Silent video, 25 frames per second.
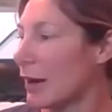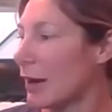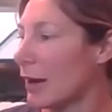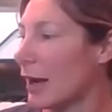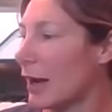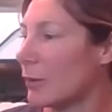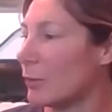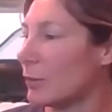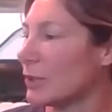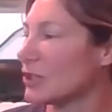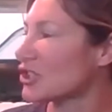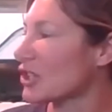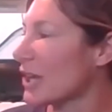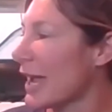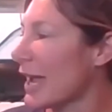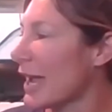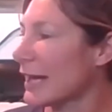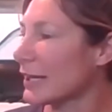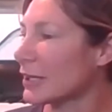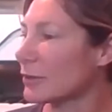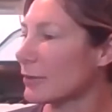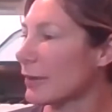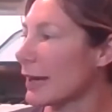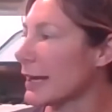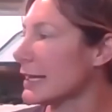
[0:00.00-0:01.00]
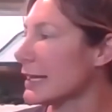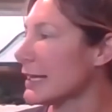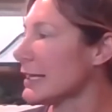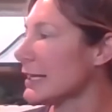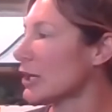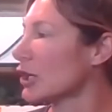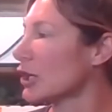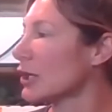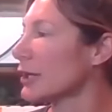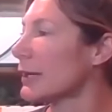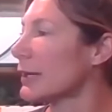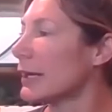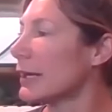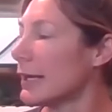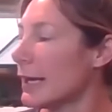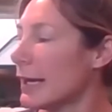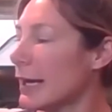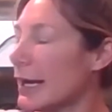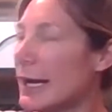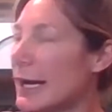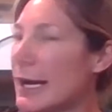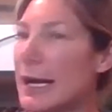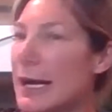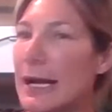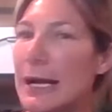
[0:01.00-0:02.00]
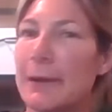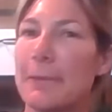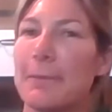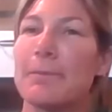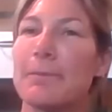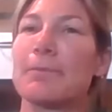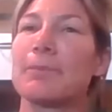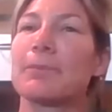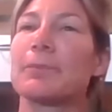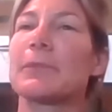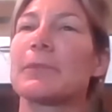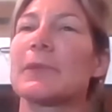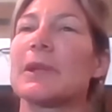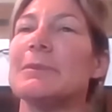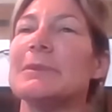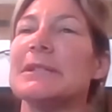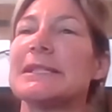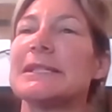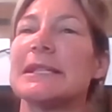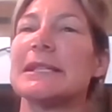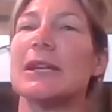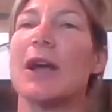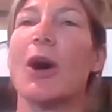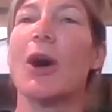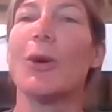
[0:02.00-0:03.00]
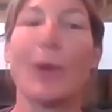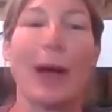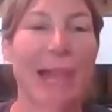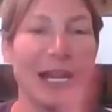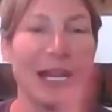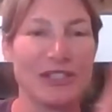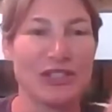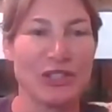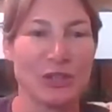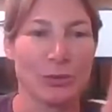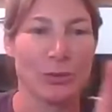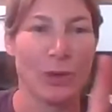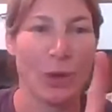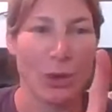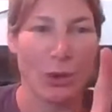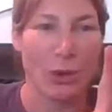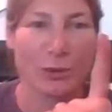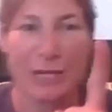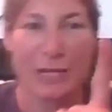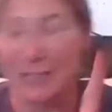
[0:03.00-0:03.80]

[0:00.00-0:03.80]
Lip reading: I wish I had it right here. Let me see. Oh, I do. Hold